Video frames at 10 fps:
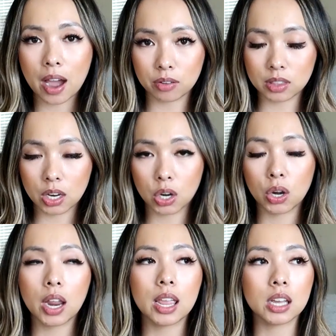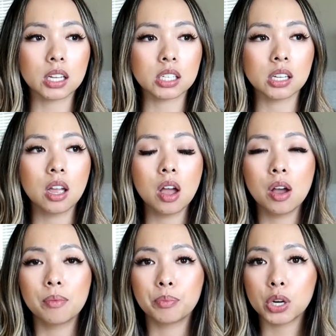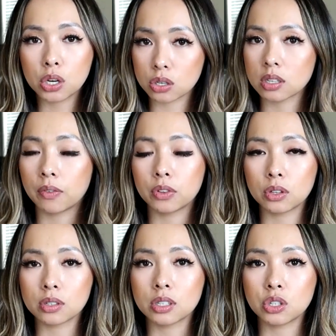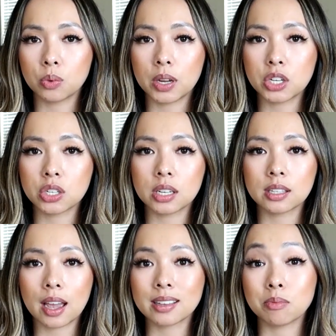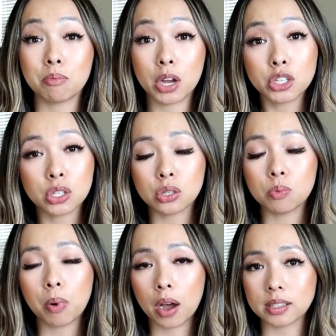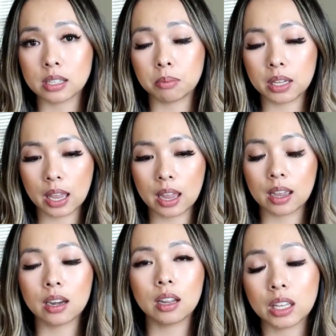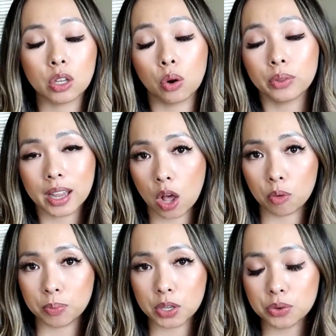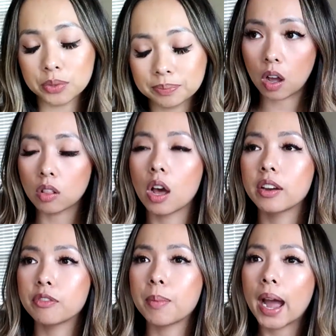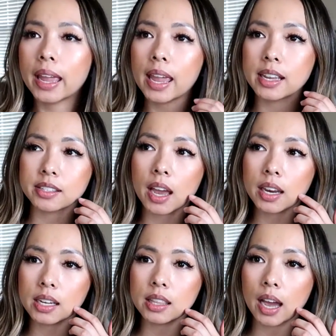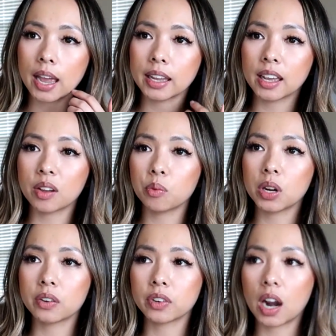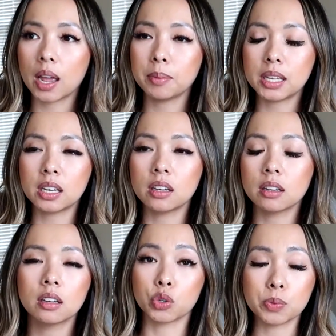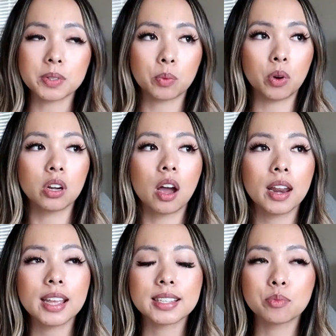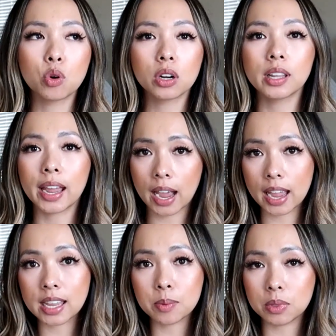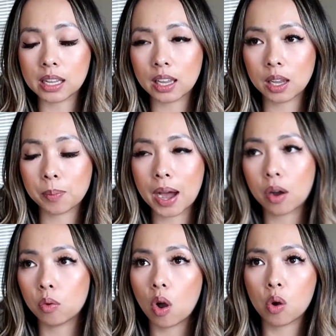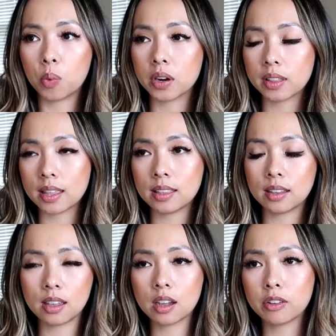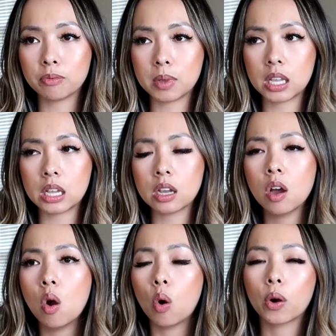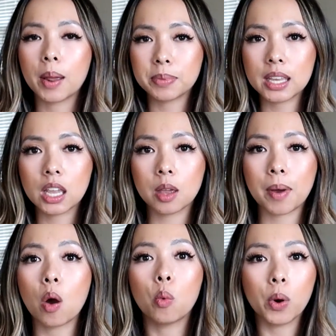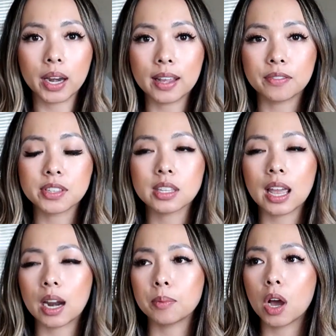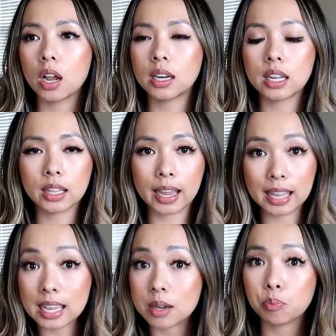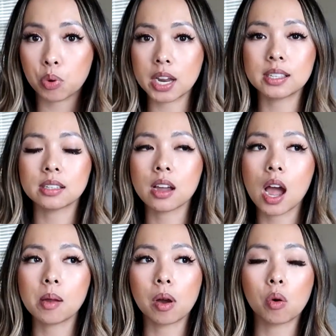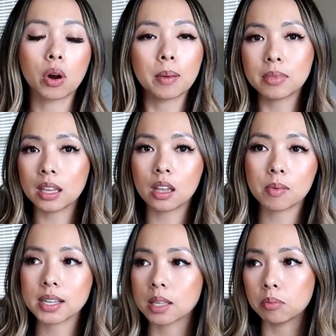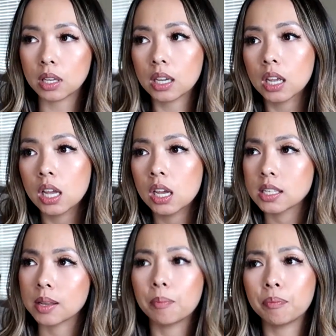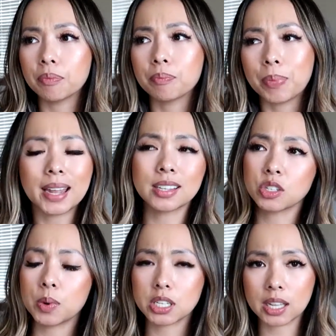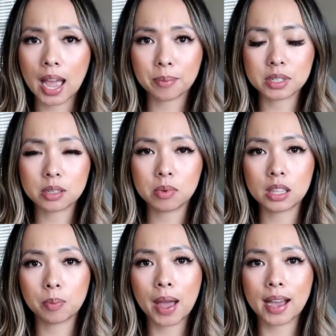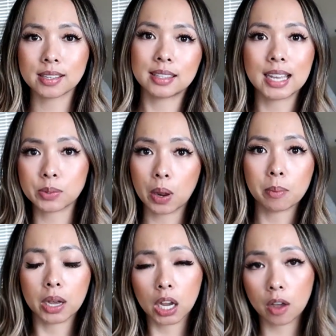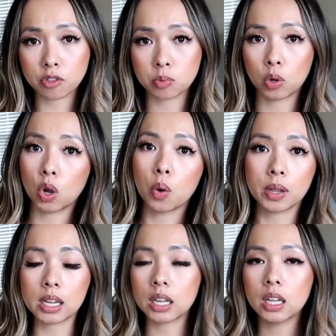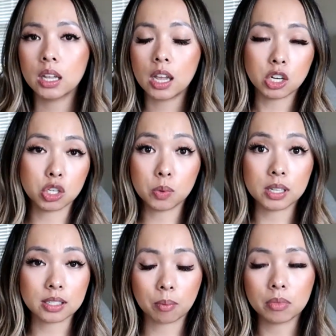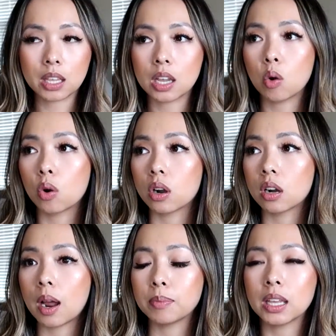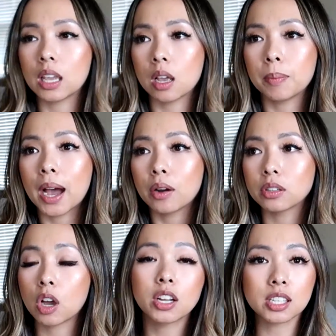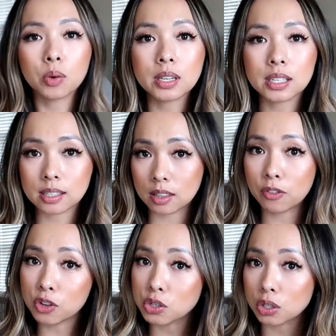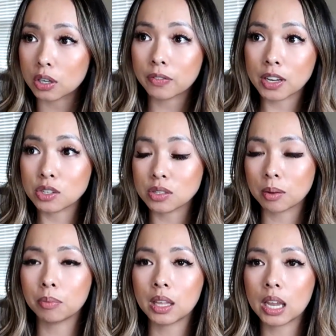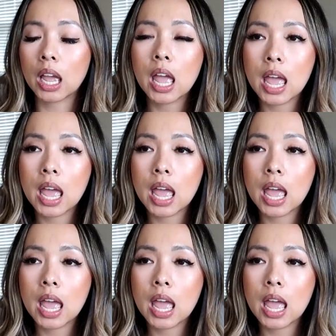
out there and putting yourself in those situations as much as you possibly can only help you. A lot of my anxiety that I get whenever I'm in groups and whatnot, it's more like I keep thinking about, oh, what are they thinking of me? Or I'm thinking about what ifs, and I'm not like in present time, or I'm thinking about something, some bad situation that happened to me in the past, and that's why I'm uncomfortable going and doing something, or I'm thinking about consequences in the future if I do something.